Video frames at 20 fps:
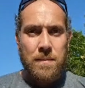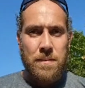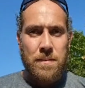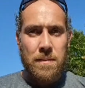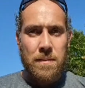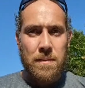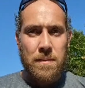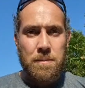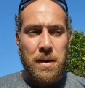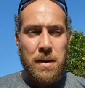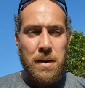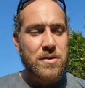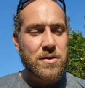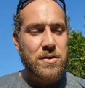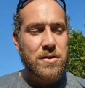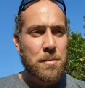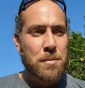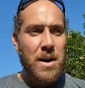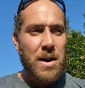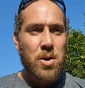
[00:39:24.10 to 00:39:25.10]
Because no
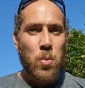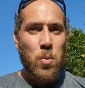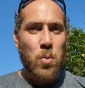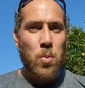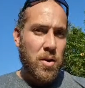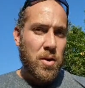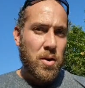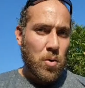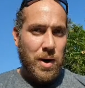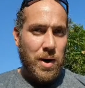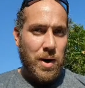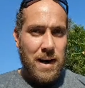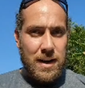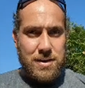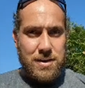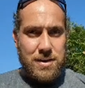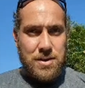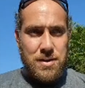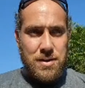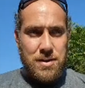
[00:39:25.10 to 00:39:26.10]
matter what you
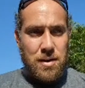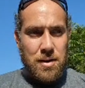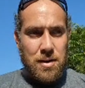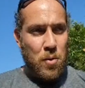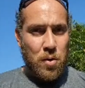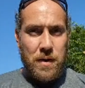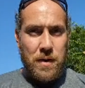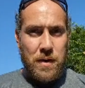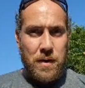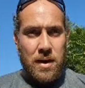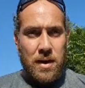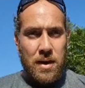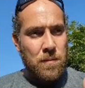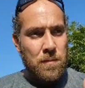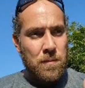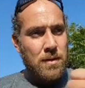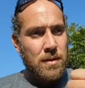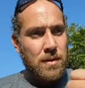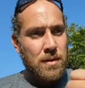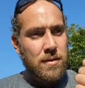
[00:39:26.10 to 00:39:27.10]
watch, a movie,
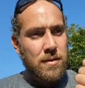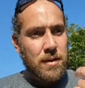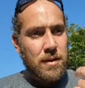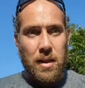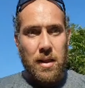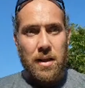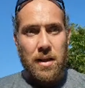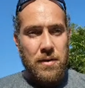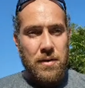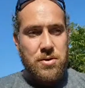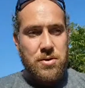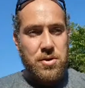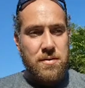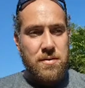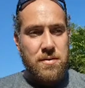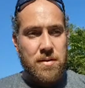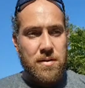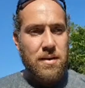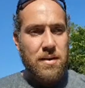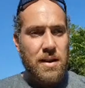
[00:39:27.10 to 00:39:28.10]

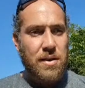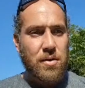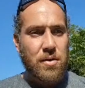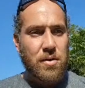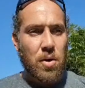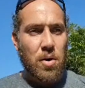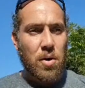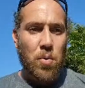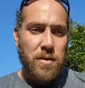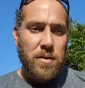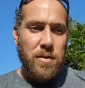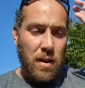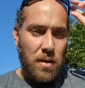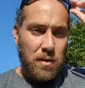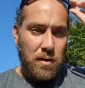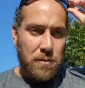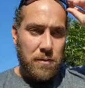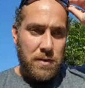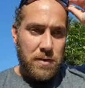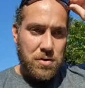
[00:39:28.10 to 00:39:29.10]
television, again, I don't own a
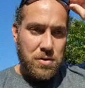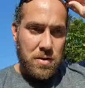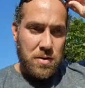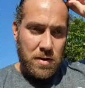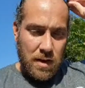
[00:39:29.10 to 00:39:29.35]
television,